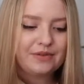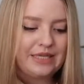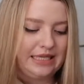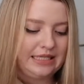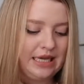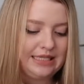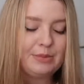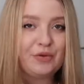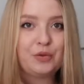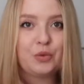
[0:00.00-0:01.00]
would have seen this
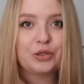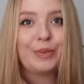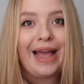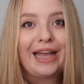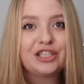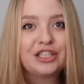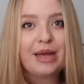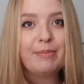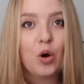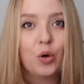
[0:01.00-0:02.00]
item if you watch my
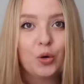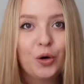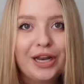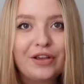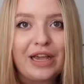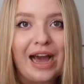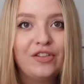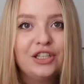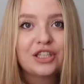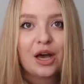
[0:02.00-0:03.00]
H&M haul. If you
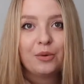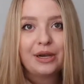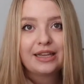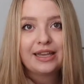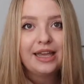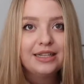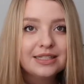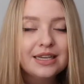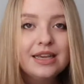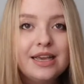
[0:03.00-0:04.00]
haven't, I will link it.